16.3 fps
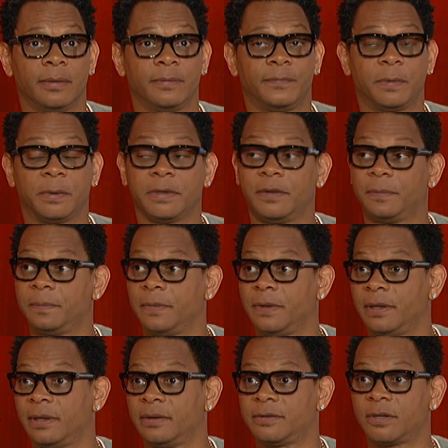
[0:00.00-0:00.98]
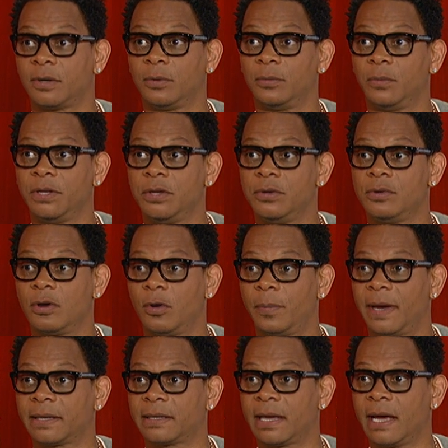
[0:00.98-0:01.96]
For, right. So when you go
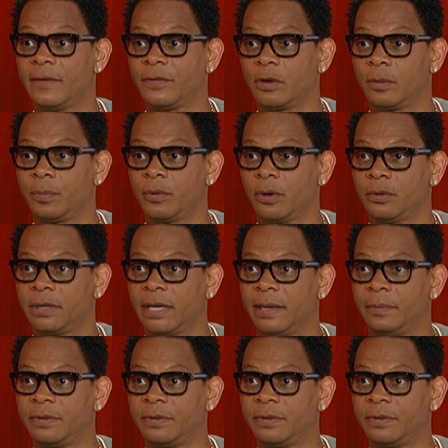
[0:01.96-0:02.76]
back to have your pro day,